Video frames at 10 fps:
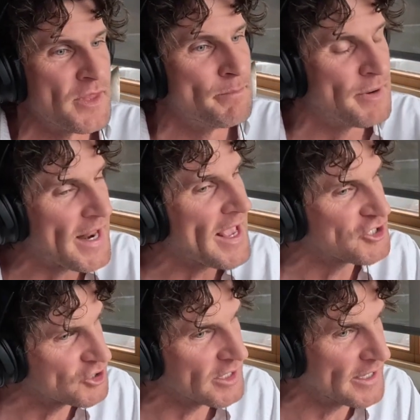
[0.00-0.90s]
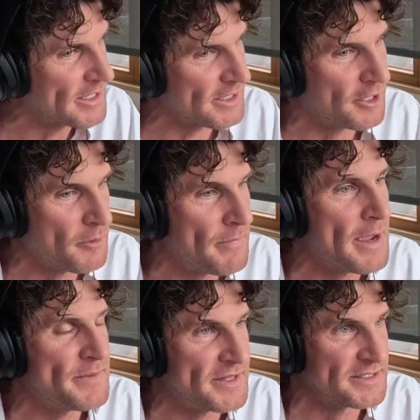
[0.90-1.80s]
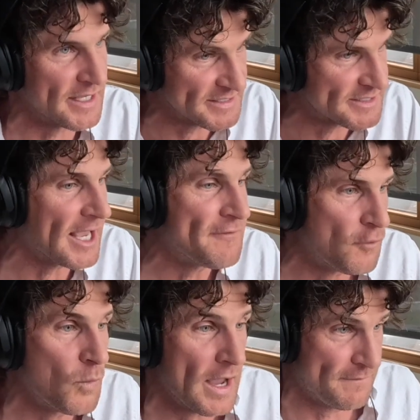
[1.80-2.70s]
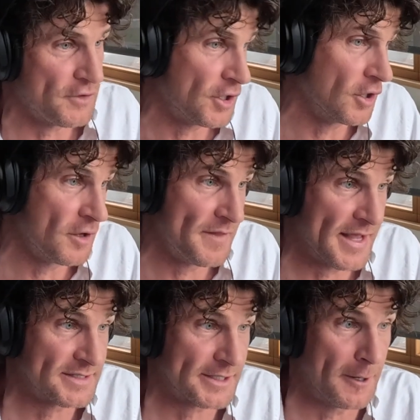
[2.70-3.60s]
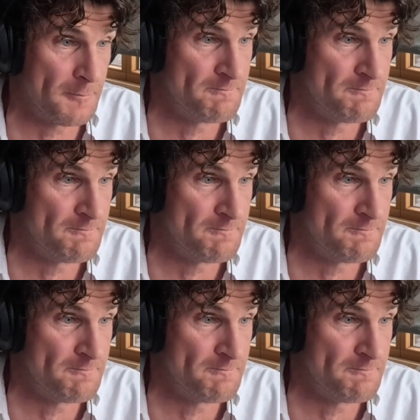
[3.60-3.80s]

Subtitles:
But actually, maybe there's a safer way for you to learn that skill.